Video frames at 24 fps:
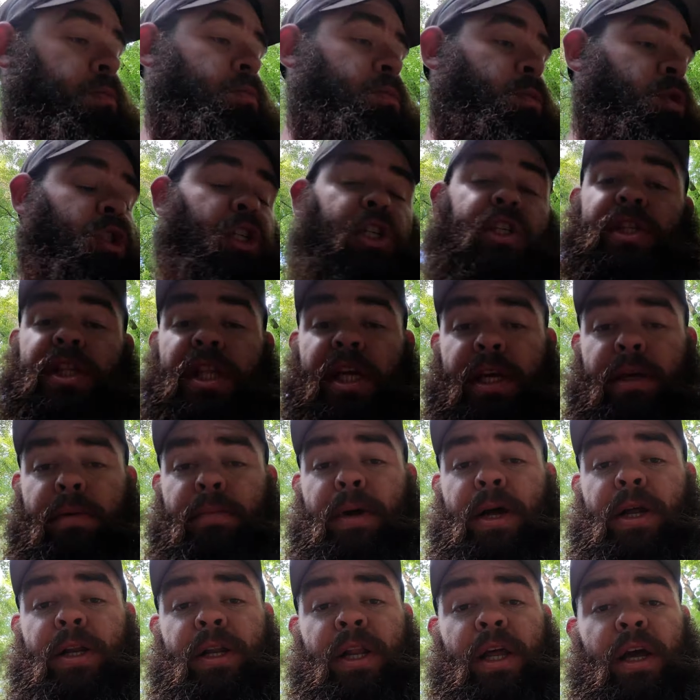Just thinking
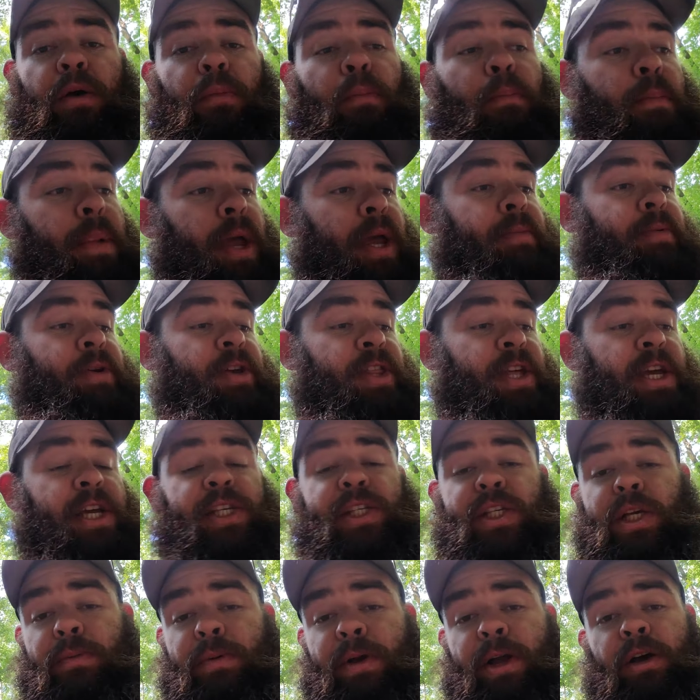about it now, maybe they
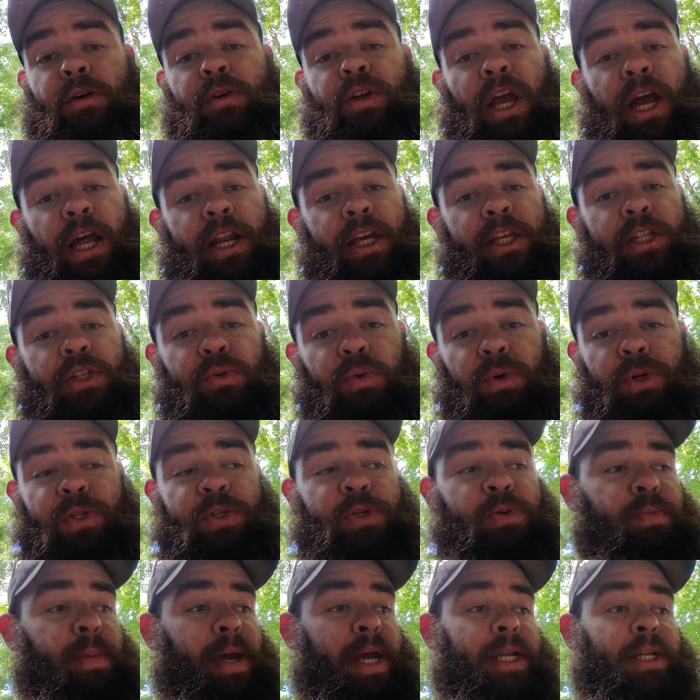somehow got a 22
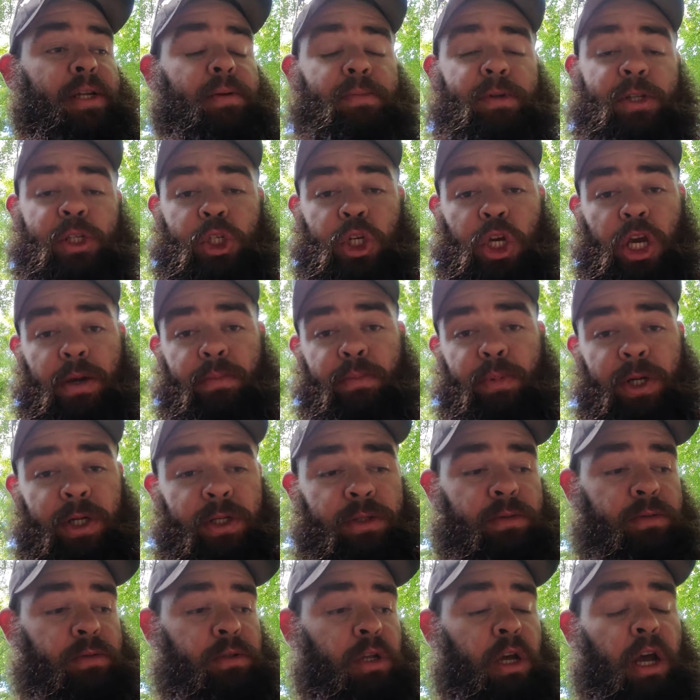Magnum to chamber.
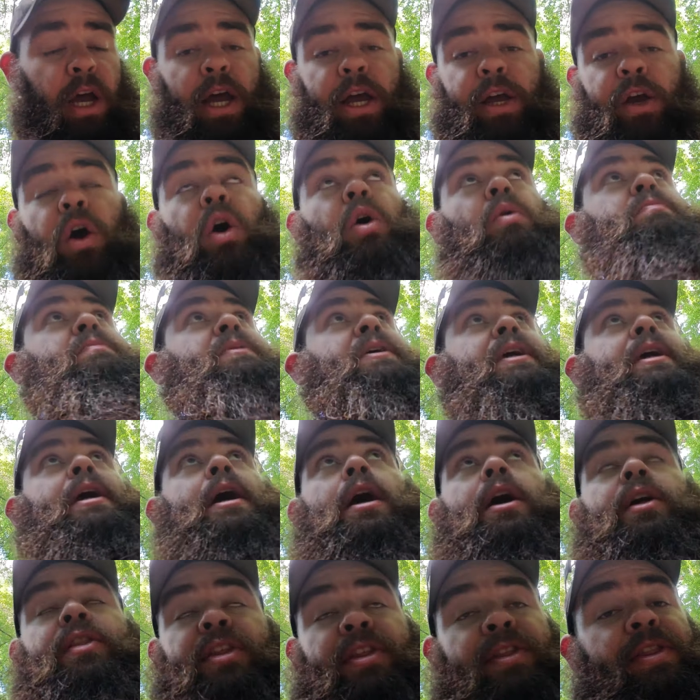I hope to
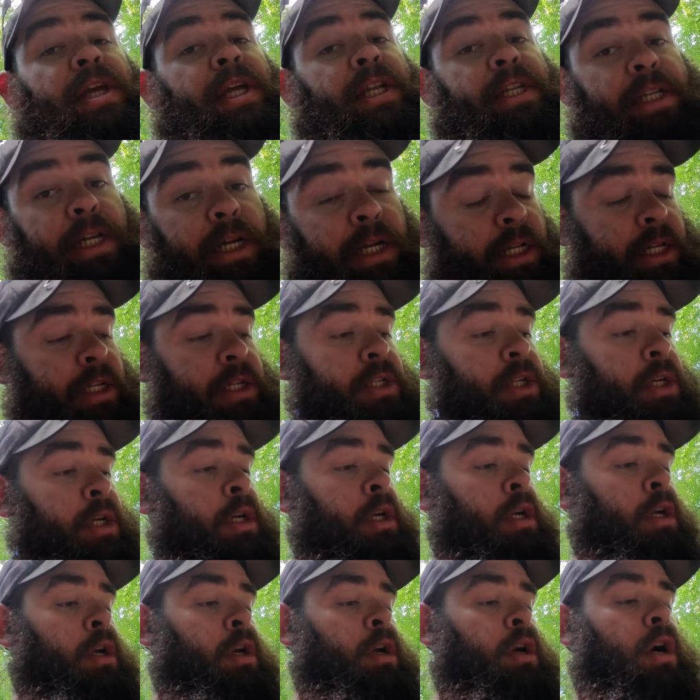God that they didn't.
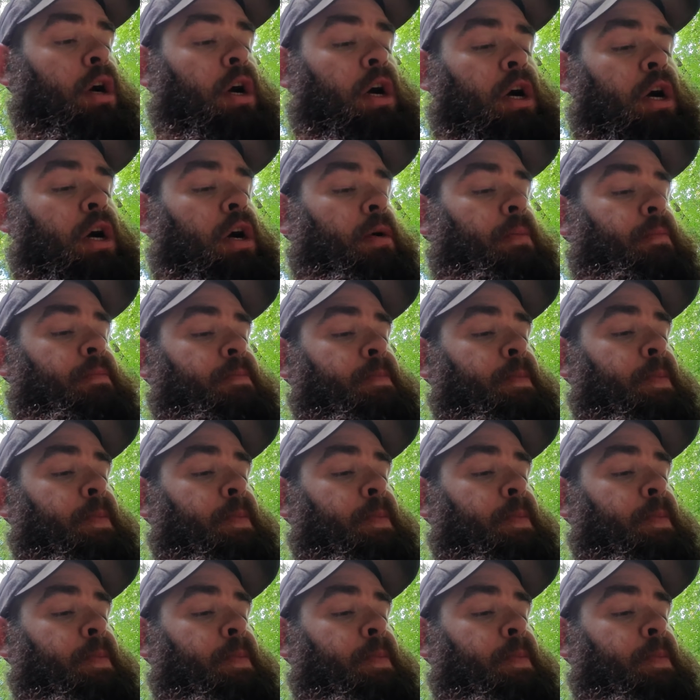And